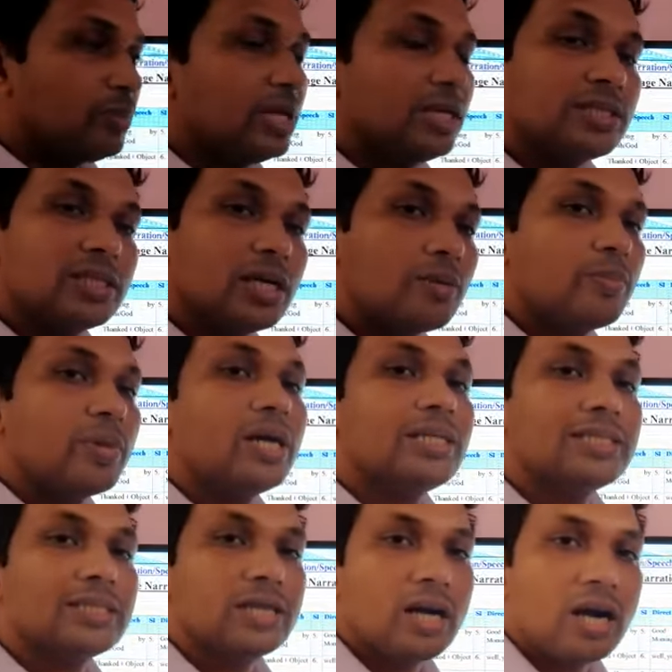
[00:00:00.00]
being
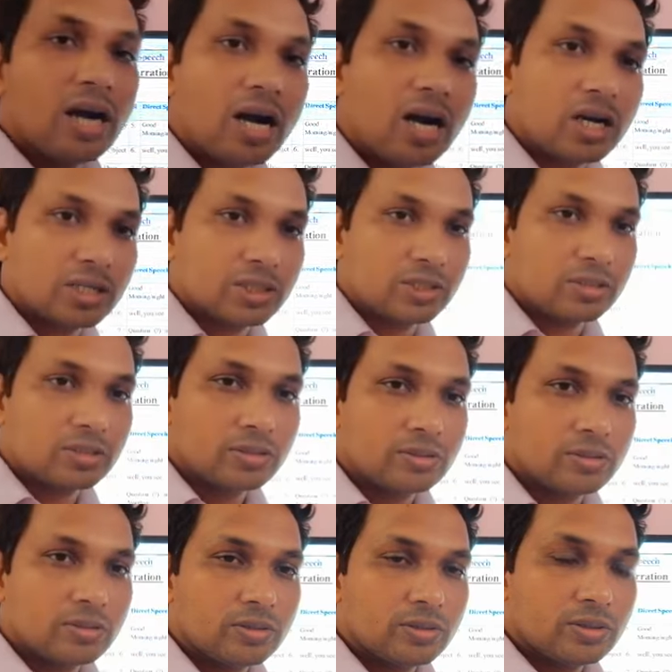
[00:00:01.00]
surprised asked.
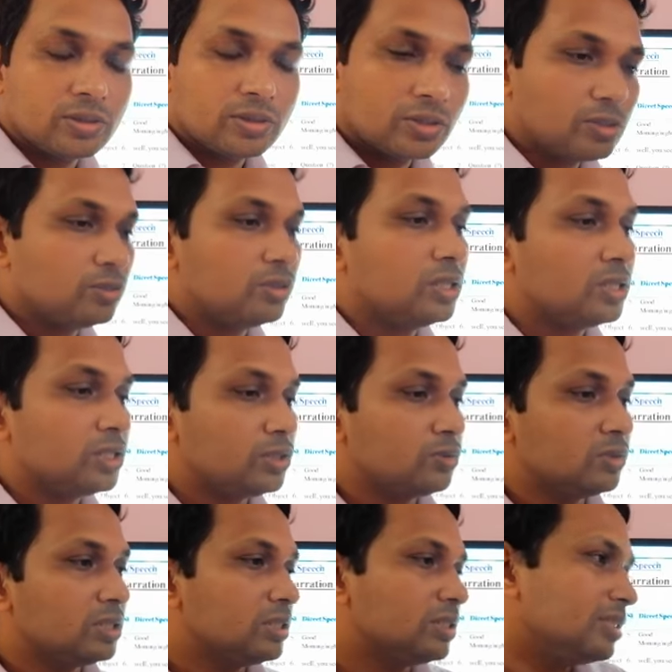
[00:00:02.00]
So dear
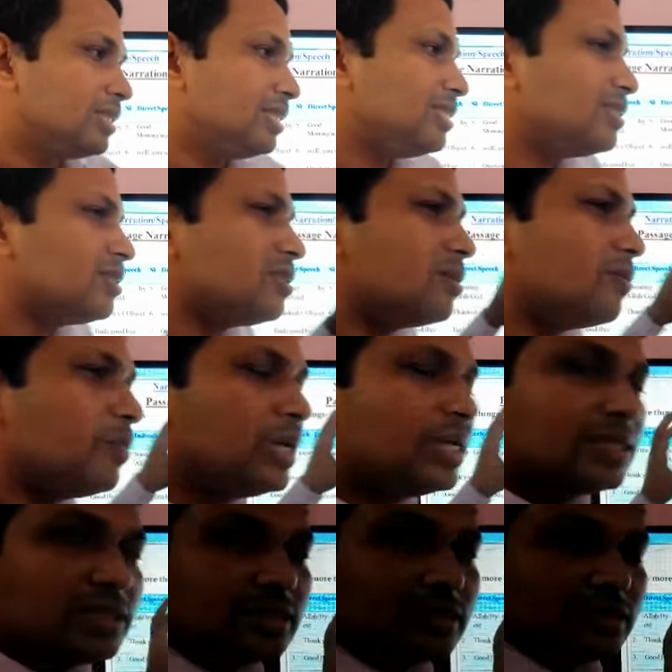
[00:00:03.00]
student, these are the
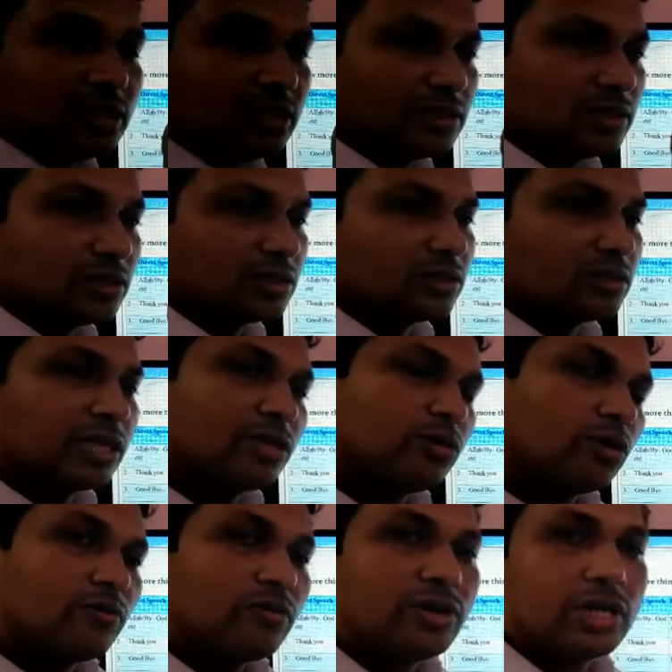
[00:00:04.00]
basic things
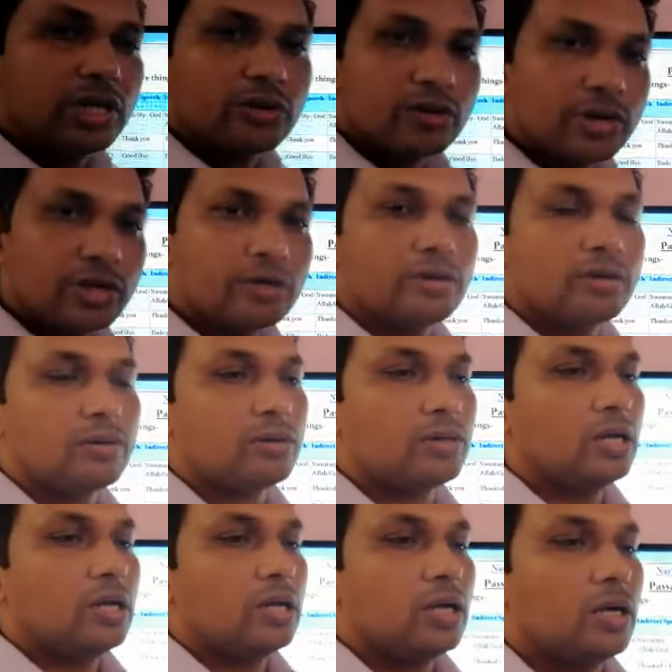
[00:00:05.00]
that will be required
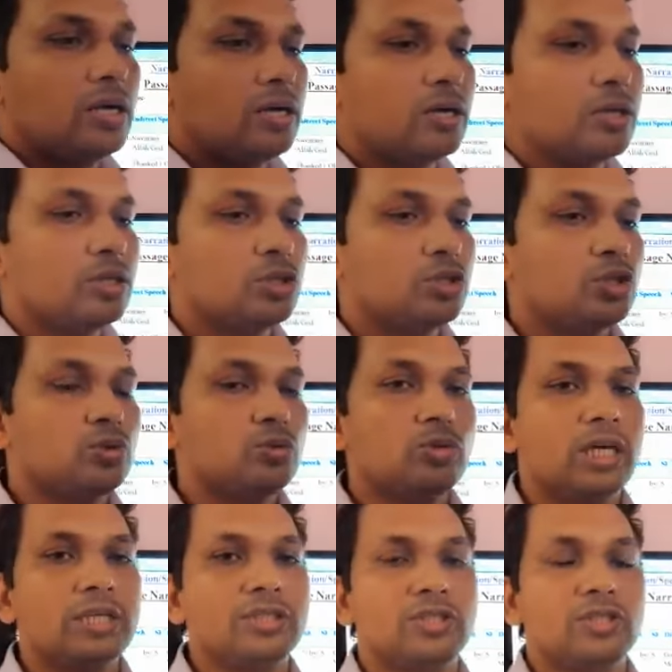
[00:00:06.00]
to